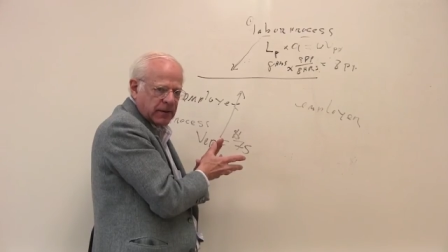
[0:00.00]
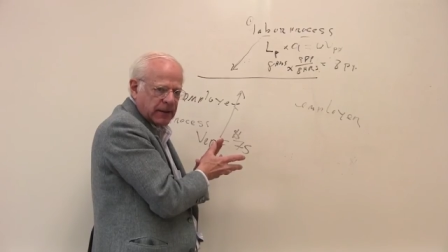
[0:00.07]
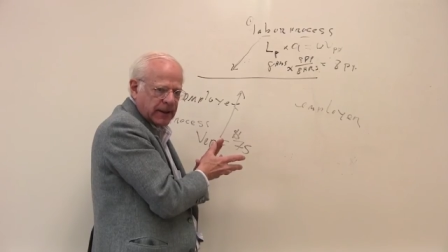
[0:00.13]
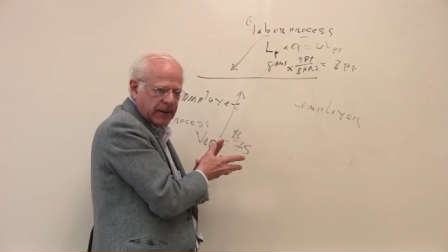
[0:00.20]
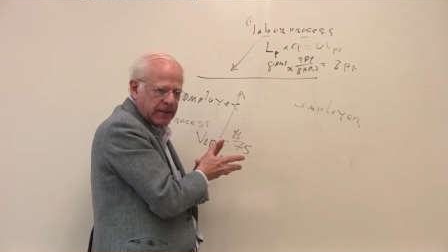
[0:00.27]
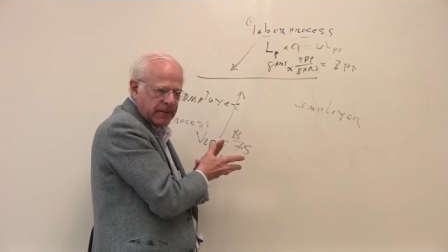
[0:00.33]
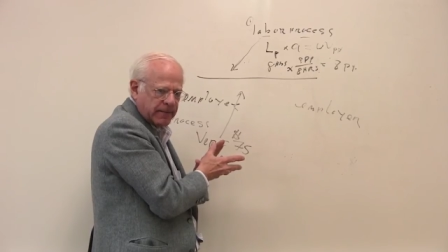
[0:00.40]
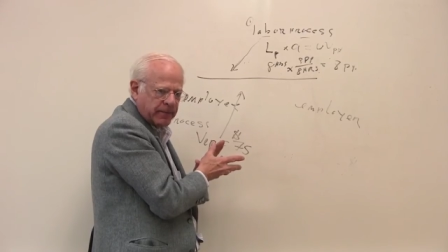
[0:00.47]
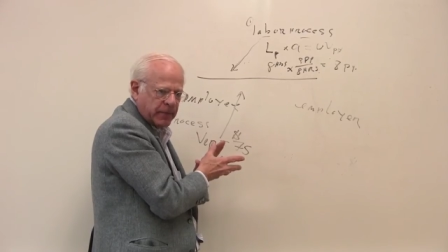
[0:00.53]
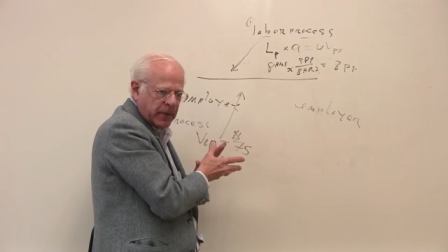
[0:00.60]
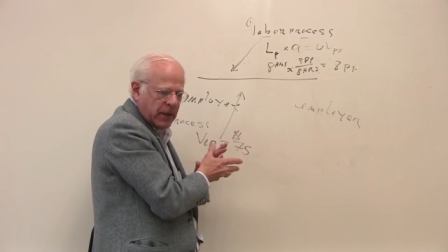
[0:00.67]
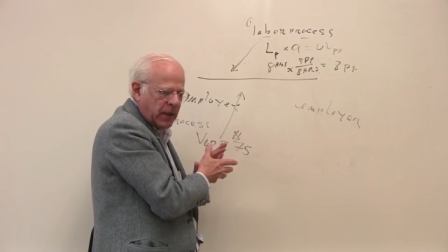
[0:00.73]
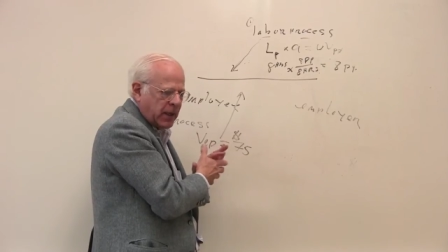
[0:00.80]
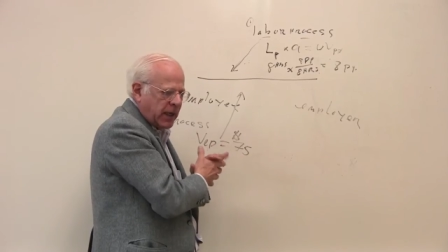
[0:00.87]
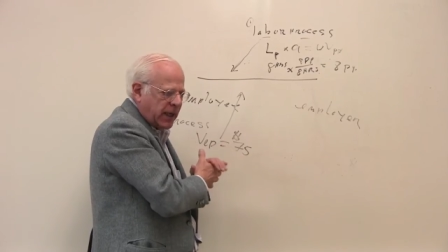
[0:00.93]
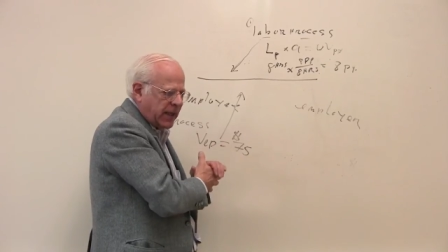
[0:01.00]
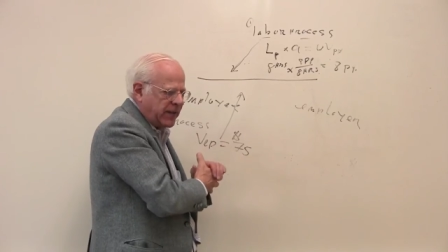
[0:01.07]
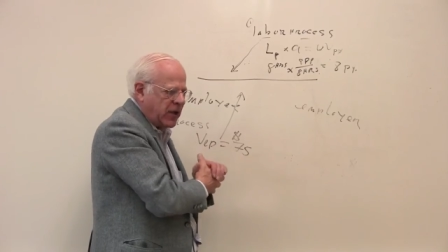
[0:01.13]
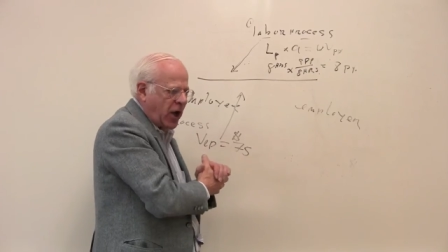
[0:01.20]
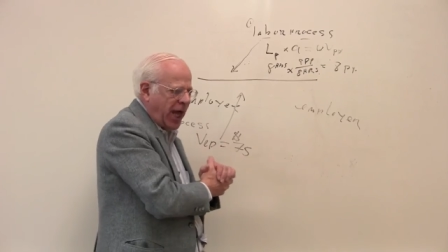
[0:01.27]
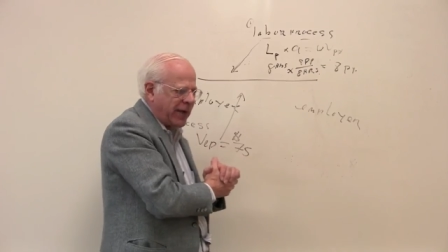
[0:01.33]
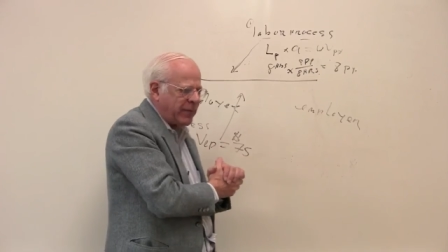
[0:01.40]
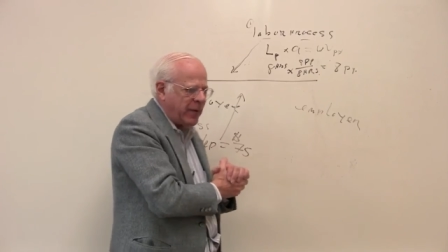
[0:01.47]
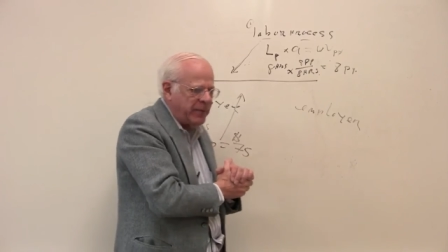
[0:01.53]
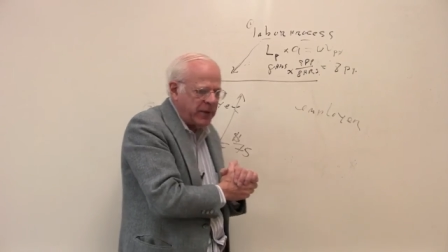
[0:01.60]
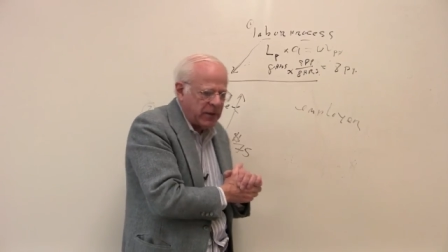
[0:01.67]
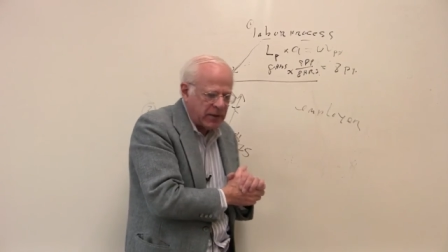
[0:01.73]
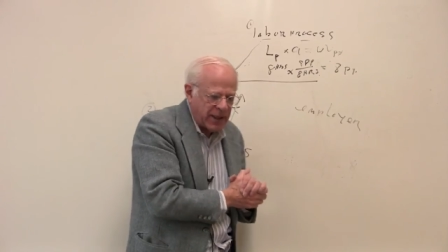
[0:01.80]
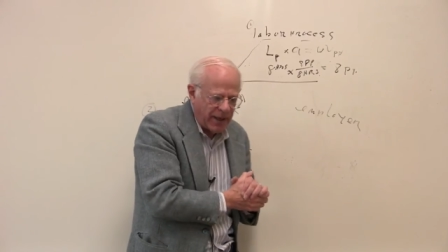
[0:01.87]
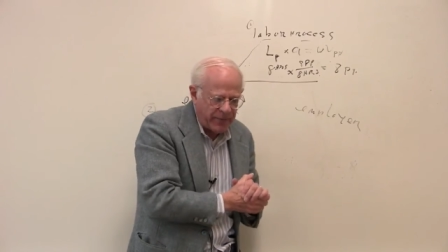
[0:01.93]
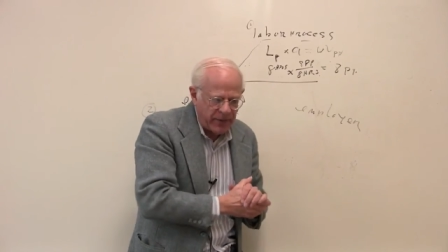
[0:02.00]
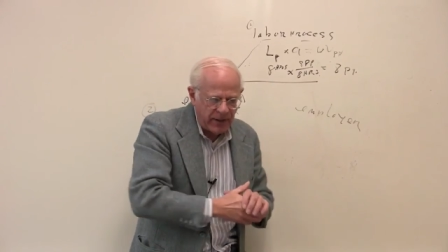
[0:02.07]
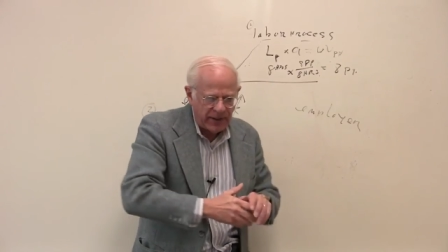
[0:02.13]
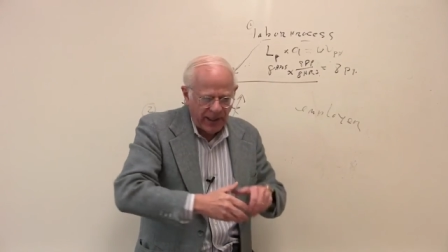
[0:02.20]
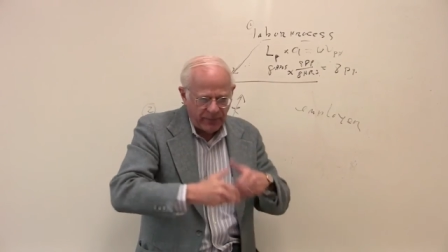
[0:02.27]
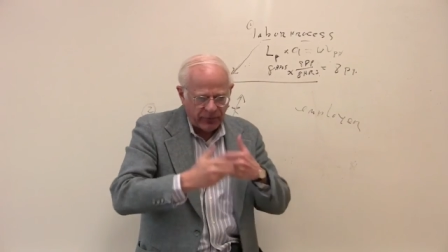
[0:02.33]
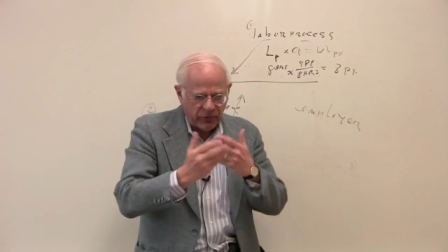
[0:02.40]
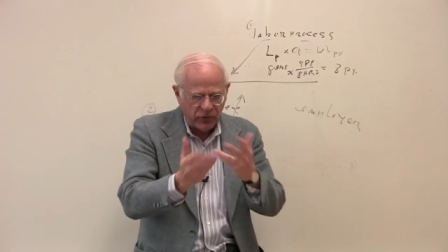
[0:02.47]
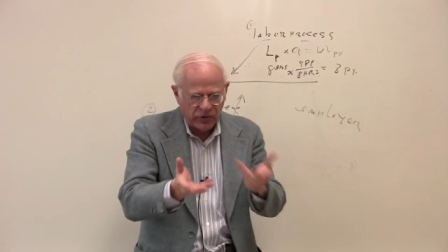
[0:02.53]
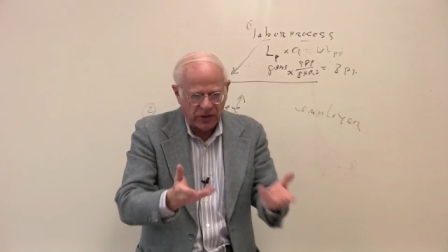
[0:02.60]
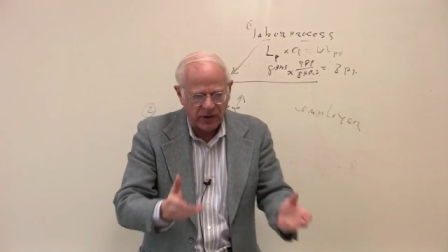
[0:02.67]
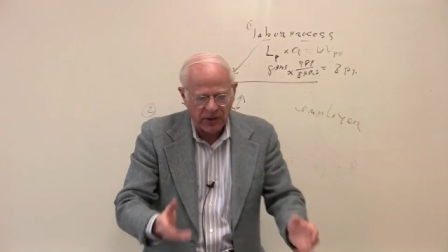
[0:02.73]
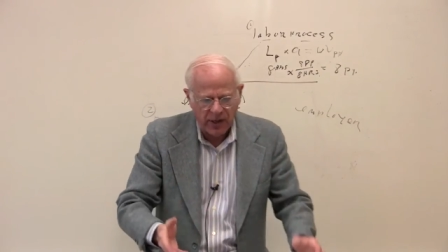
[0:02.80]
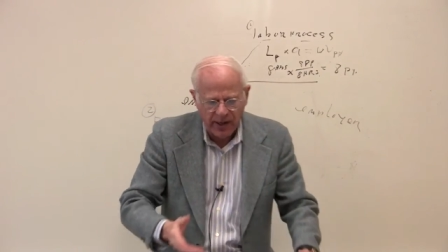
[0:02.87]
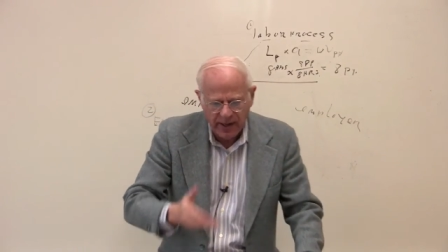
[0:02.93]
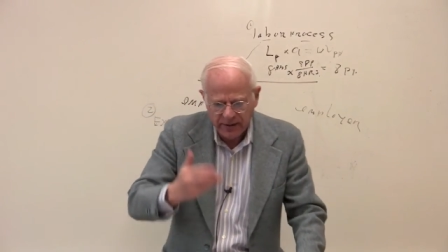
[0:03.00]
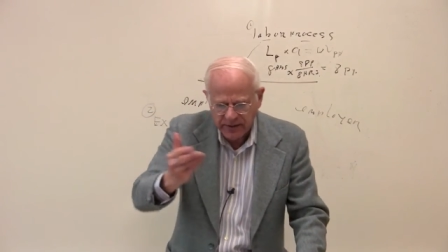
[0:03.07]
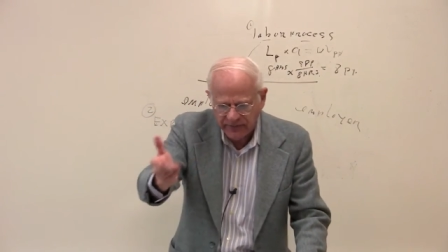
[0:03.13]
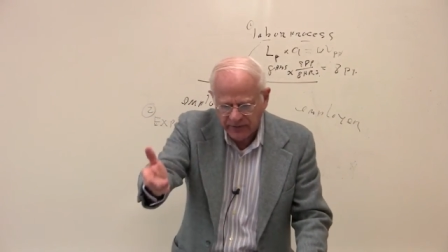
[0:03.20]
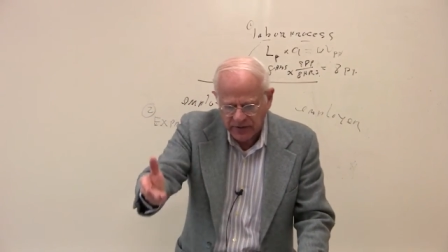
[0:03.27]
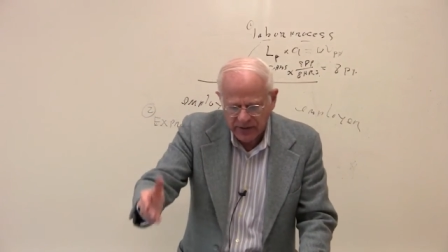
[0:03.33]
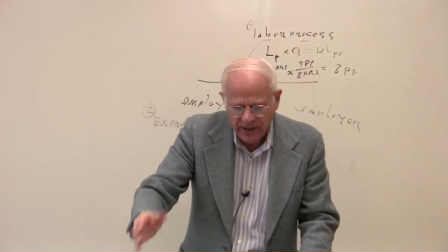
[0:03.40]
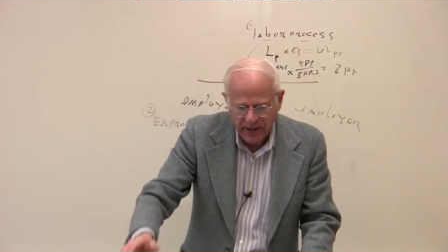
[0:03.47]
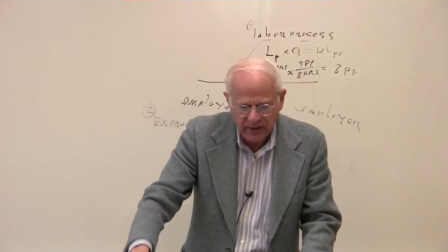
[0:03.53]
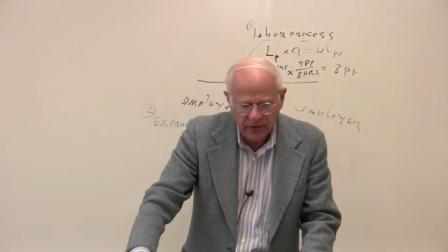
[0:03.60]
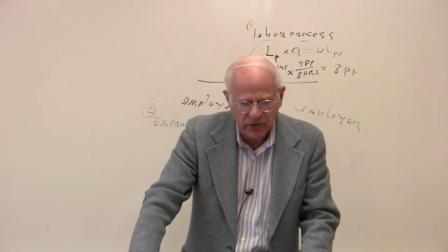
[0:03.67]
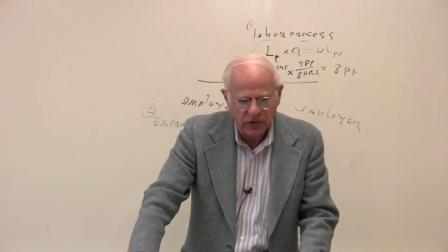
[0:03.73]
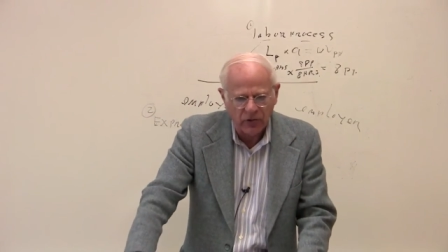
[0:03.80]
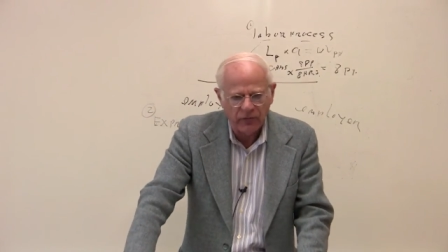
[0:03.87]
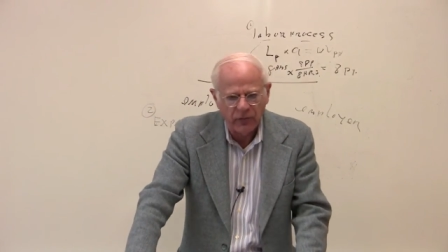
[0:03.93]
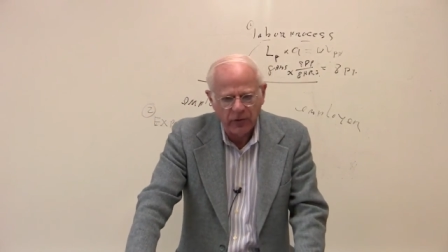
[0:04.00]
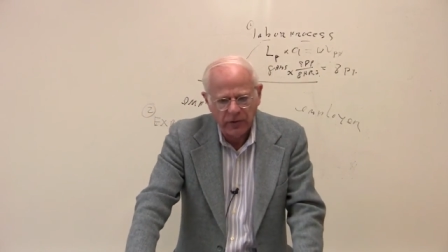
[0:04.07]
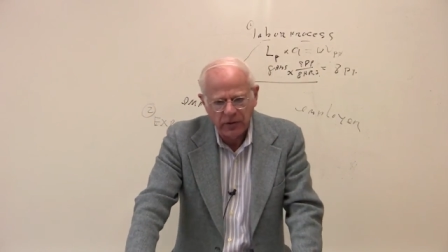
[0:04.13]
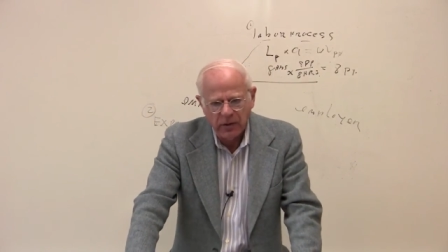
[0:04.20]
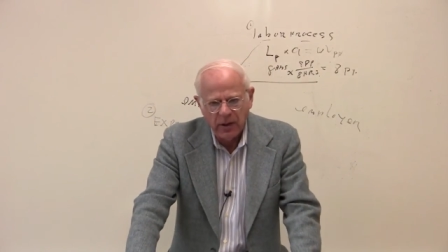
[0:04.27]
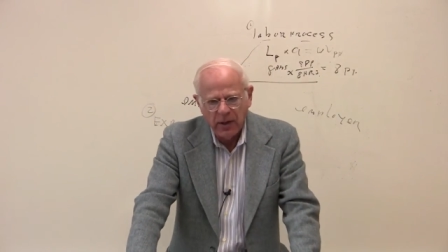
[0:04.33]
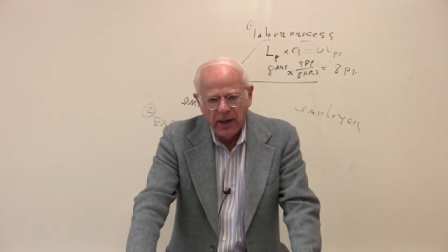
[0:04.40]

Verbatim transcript: Okay? In the automobile company, they're producing cars for sale and so forth,